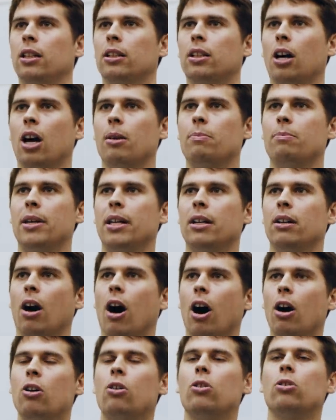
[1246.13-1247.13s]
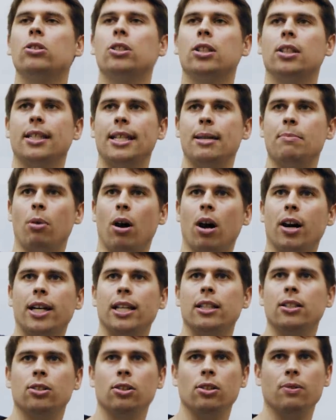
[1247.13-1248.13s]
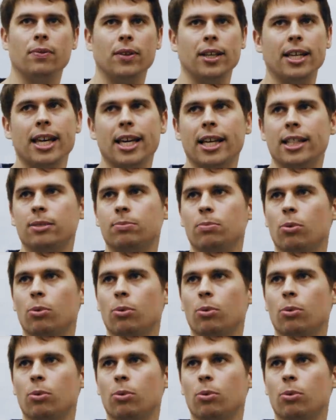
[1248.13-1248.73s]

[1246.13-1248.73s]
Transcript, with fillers: that I've been unconsciously buying into for years.